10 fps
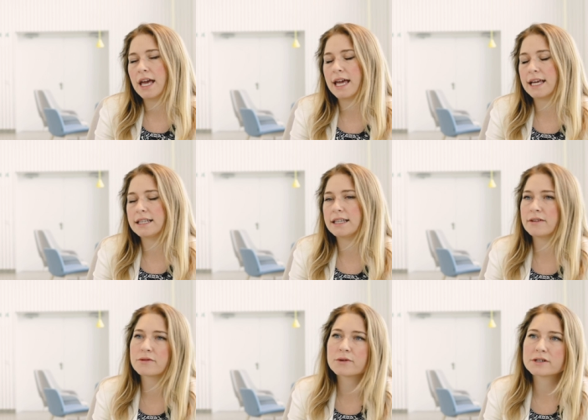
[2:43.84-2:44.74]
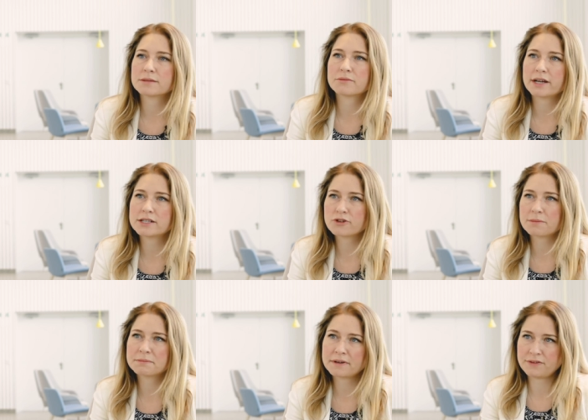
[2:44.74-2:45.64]
And then, of course, the price
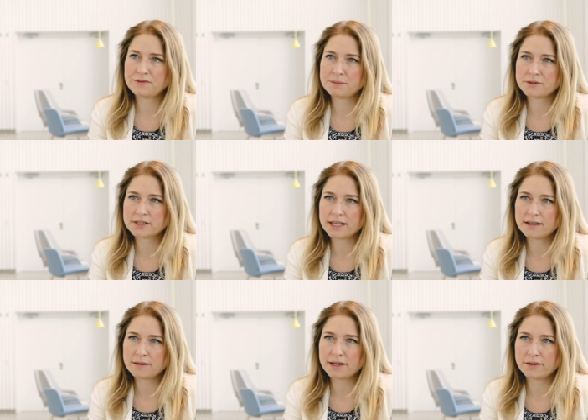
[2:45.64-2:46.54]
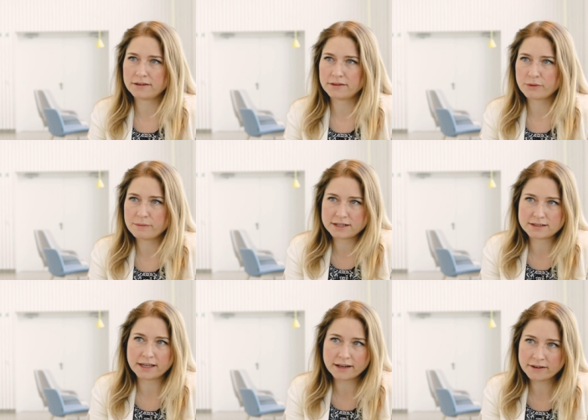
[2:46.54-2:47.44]
dropped by 50% about three
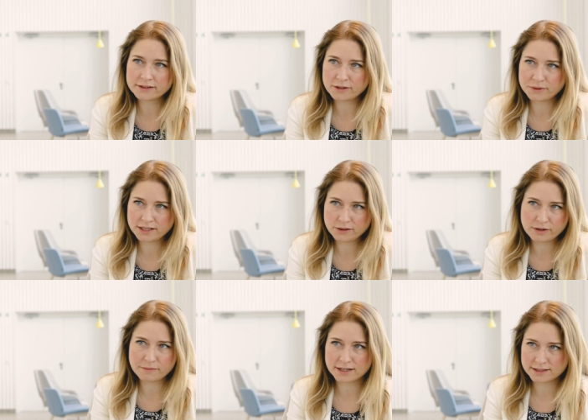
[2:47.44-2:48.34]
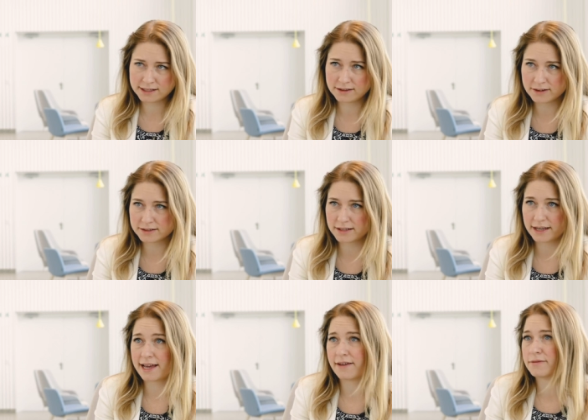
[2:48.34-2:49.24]
months later. So within three months, I'd lost
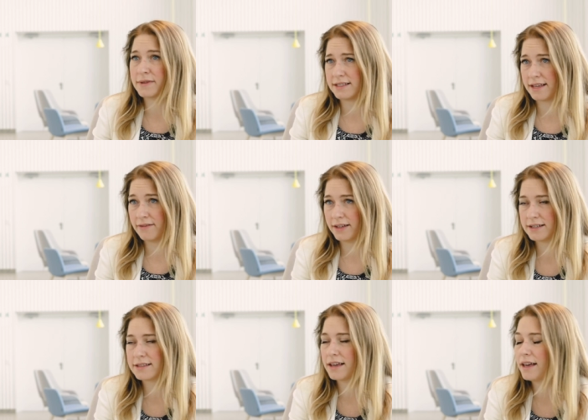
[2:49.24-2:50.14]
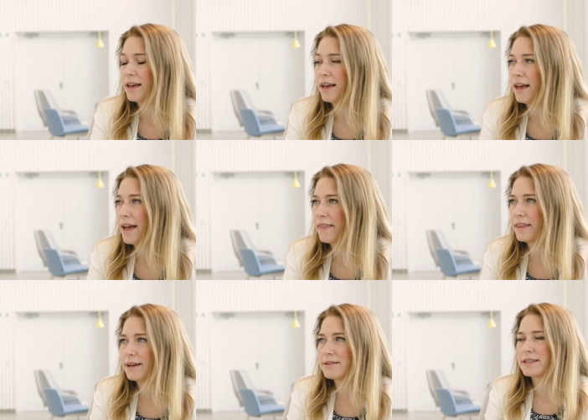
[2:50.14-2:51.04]
like half of my savings.
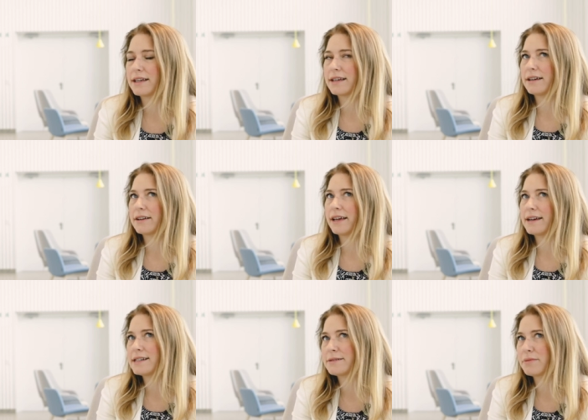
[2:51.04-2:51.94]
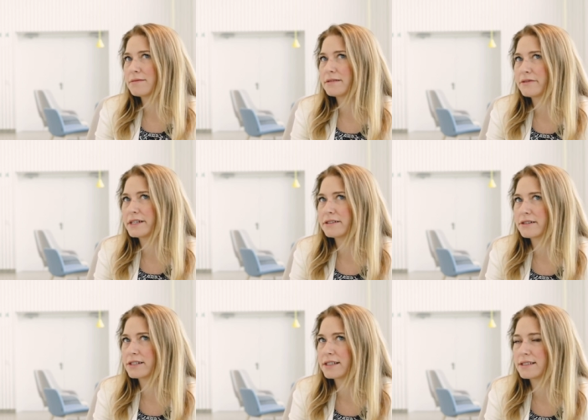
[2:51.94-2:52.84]
And then I was like, okay, I should probably
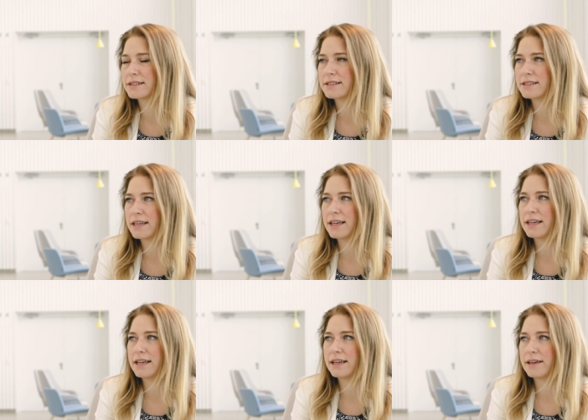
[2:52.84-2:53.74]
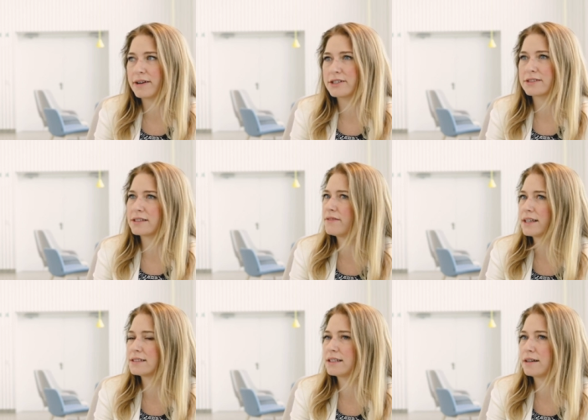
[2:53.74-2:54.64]
research this and see if I just
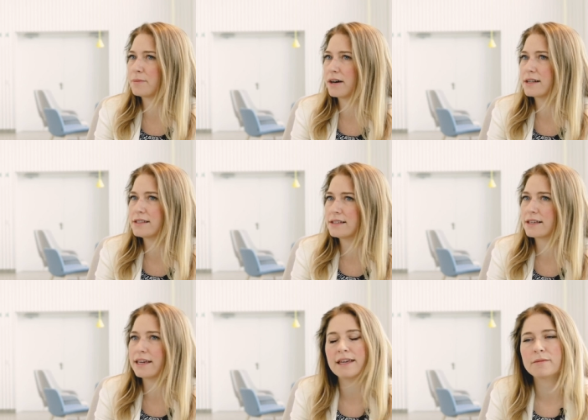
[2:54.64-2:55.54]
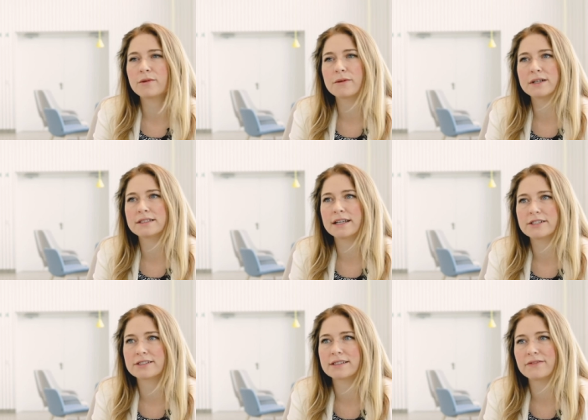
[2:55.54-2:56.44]
invested in a Ponzi scheme or what did I
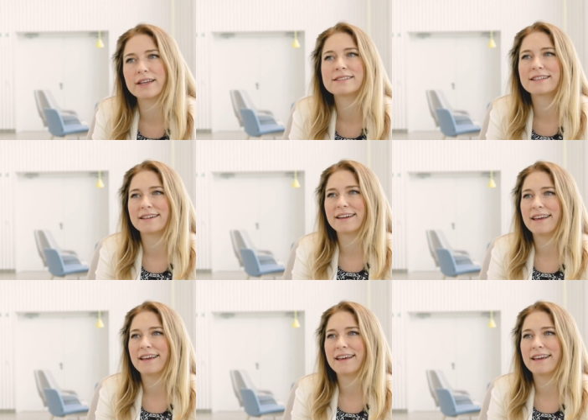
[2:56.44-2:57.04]
just invest in.